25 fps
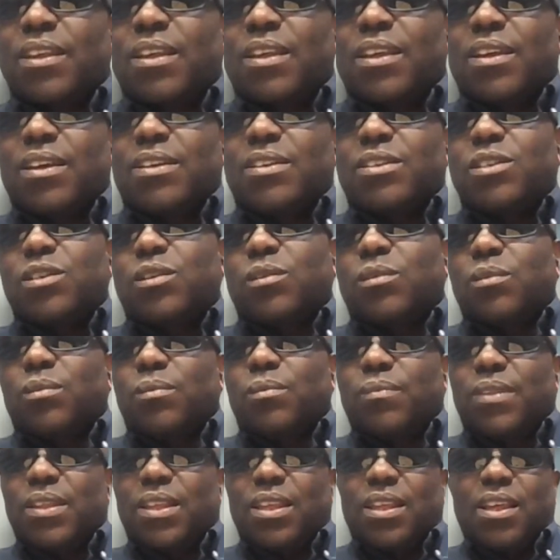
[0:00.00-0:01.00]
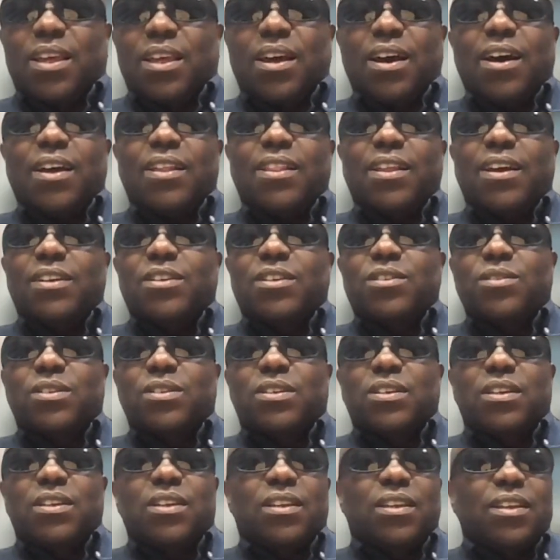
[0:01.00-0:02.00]
So, and that you
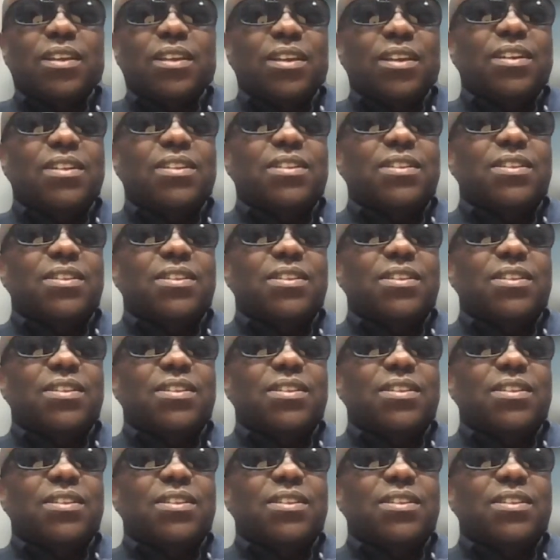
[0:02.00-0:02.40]
see, it